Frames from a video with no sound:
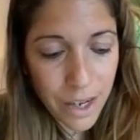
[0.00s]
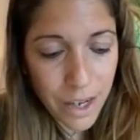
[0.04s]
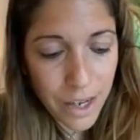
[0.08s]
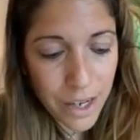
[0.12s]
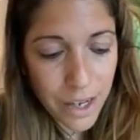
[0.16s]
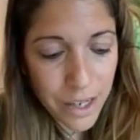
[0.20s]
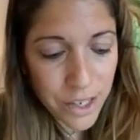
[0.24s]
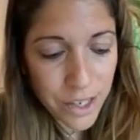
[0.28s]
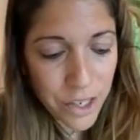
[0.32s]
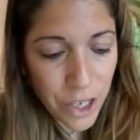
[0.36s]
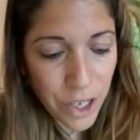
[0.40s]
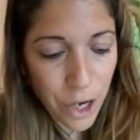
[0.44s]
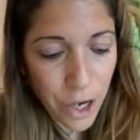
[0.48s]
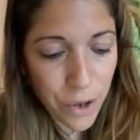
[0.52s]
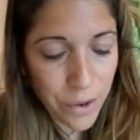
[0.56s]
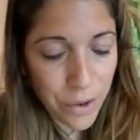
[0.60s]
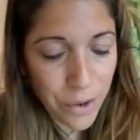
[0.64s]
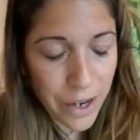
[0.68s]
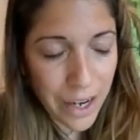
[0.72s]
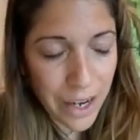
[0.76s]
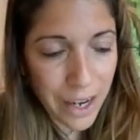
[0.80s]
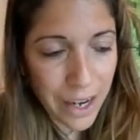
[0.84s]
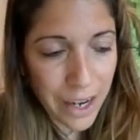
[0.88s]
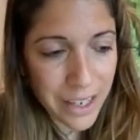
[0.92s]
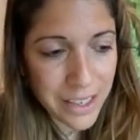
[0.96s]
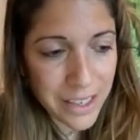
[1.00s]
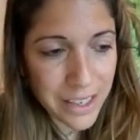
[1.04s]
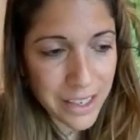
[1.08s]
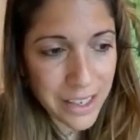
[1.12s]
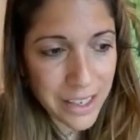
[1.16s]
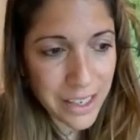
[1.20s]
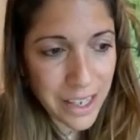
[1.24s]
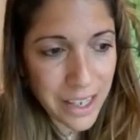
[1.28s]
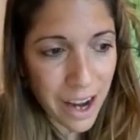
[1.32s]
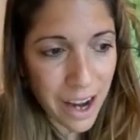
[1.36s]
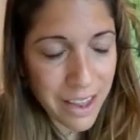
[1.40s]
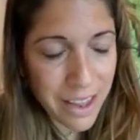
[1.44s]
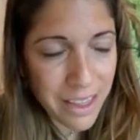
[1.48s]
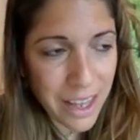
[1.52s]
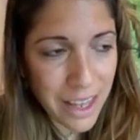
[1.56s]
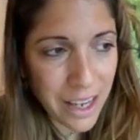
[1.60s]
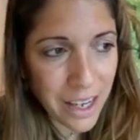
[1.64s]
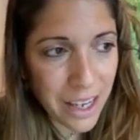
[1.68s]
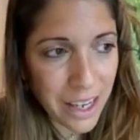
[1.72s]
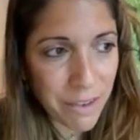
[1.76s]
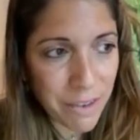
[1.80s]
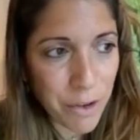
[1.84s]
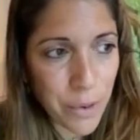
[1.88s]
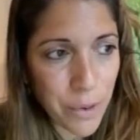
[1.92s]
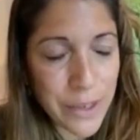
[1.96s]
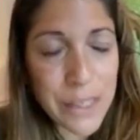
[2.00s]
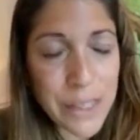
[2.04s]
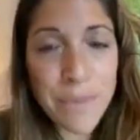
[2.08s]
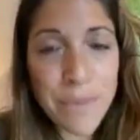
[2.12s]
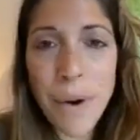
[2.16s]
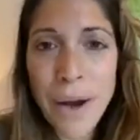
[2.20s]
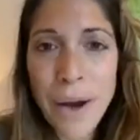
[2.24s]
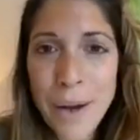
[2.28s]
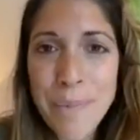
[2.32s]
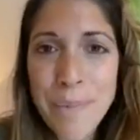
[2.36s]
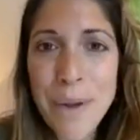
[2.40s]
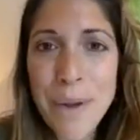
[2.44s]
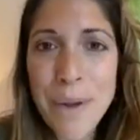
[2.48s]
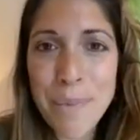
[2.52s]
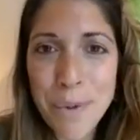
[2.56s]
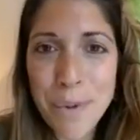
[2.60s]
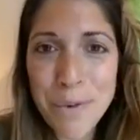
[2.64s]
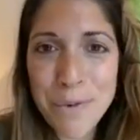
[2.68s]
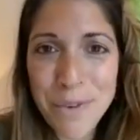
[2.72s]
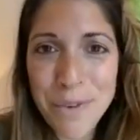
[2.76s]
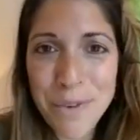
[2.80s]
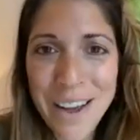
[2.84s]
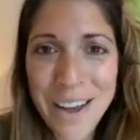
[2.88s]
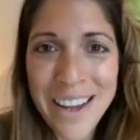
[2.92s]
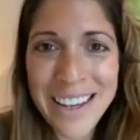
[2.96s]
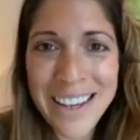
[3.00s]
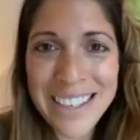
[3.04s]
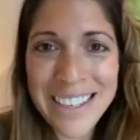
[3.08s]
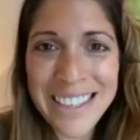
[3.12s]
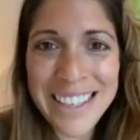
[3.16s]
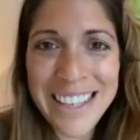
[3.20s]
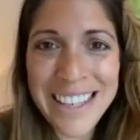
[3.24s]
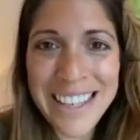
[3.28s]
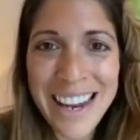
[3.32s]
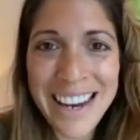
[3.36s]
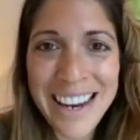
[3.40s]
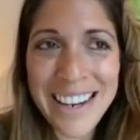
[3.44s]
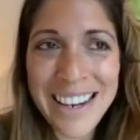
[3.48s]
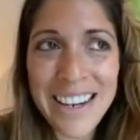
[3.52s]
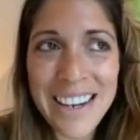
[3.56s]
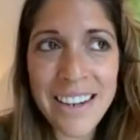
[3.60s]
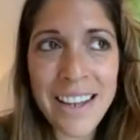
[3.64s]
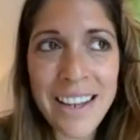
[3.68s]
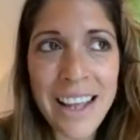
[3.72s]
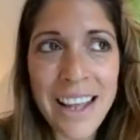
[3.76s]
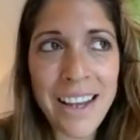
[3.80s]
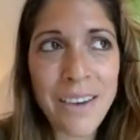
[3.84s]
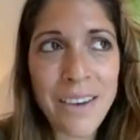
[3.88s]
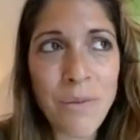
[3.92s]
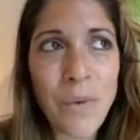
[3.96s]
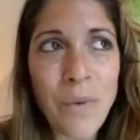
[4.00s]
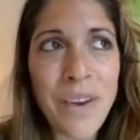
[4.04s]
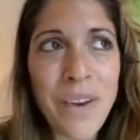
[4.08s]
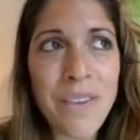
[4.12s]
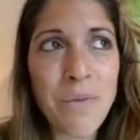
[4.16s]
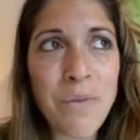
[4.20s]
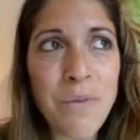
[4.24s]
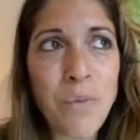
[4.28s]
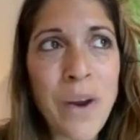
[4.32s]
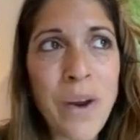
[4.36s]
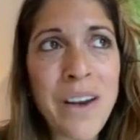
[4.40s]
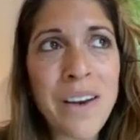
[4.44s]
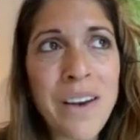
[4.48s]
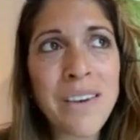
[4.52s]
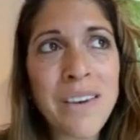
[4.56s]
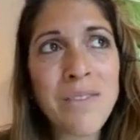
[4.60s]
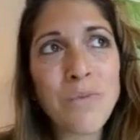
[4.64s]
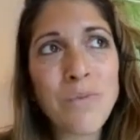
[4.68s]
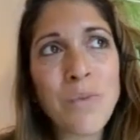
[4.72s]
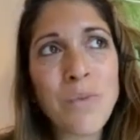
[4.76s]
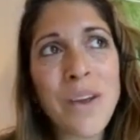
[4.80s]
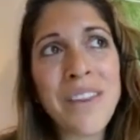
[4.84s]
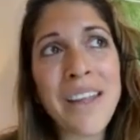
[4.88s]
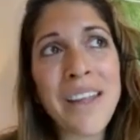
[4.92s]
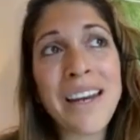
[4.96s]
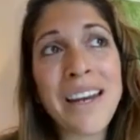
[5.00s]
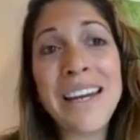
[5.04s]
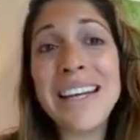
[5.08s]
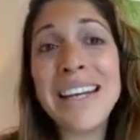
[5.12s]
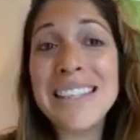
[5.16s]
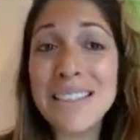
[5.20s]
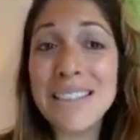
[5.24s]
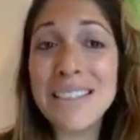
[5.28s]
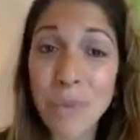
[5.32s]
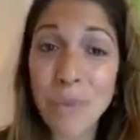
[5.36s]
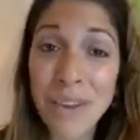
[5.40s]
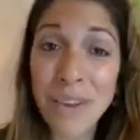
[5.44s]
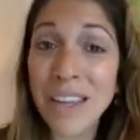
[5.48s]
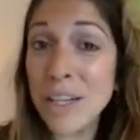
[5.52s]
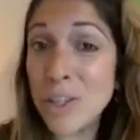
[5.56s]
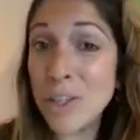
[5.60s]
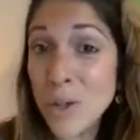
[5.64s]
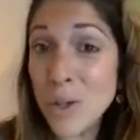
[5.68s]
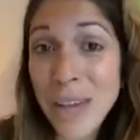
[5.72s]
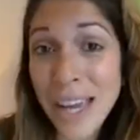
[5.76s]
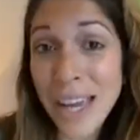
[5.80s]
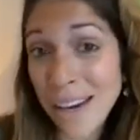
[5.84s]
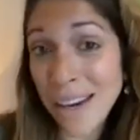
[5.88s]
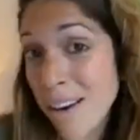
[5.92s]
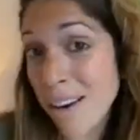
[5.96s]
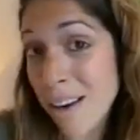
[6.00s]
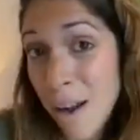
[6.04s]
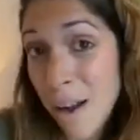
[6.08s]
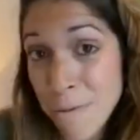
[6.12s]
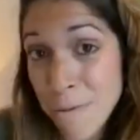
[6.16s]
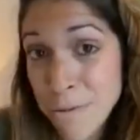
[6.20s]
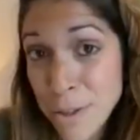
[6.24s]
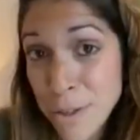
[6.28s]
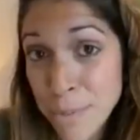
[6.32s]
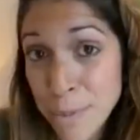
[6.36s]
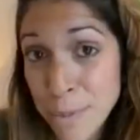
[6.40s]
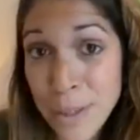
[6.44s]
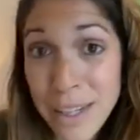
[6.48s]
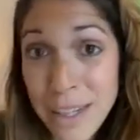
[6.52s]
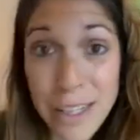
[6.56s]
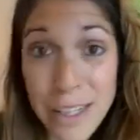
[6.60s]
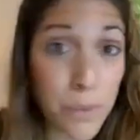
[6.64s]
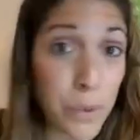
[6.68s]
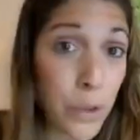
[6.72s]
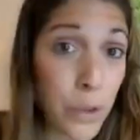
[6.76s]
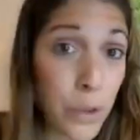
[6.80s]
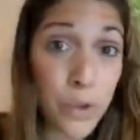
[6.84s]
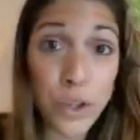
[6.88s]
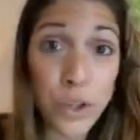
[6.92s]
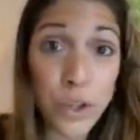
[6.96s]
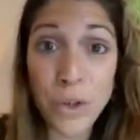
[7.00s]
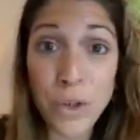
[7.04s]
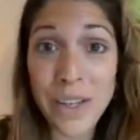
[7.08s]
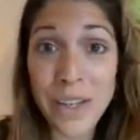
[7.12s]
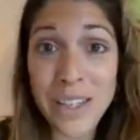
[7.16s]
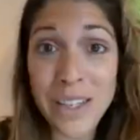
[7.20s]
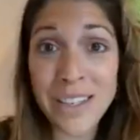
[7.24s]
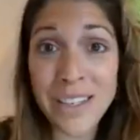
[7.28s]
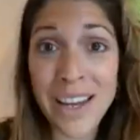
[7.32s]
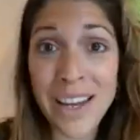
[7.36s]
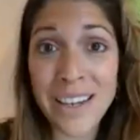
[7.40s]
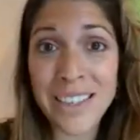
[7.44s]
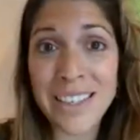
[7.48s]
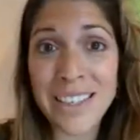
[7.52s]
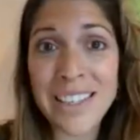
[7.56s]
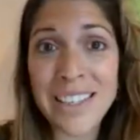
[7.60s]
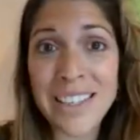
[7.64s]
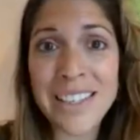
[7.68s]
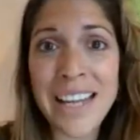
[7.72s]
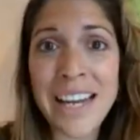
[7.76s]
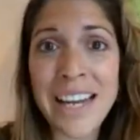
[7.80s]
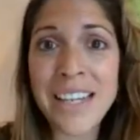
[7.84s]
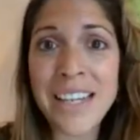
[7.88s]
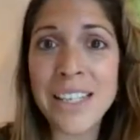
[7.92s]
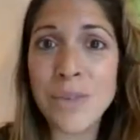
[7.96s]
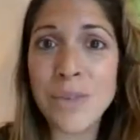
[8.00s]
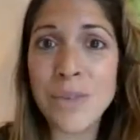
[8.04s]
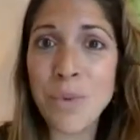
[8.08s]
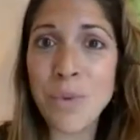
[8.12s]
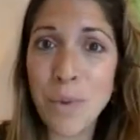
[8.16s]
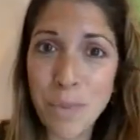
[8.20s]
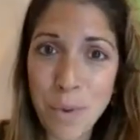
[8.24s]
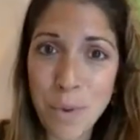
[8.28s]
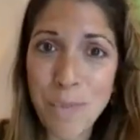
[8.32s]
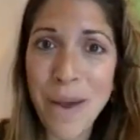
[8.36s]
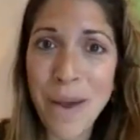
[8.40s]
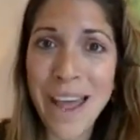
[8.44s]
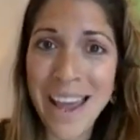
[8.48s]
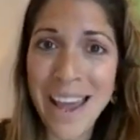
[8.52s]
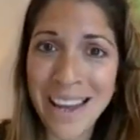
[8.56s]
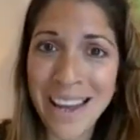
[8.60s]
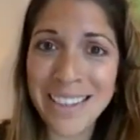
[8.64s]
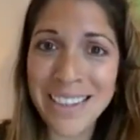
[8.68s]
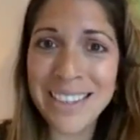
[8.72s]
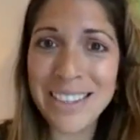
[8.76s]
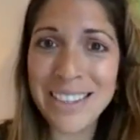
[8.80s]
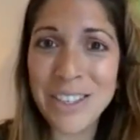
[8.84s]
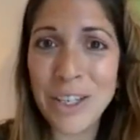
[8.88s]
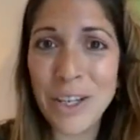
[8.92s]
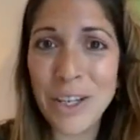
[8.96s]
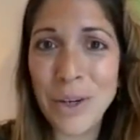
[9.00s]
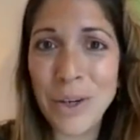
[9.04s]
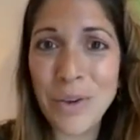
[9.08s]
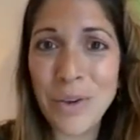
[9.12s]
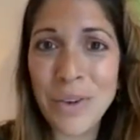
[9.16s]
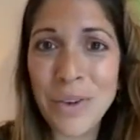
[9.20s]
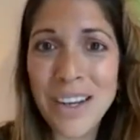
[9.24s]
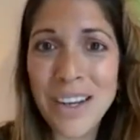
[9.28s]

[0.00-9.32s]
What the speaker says: So it's, I think if you inspire people first, then they, when they do get uncomfortable, as we all do at certain stages, we're prepared to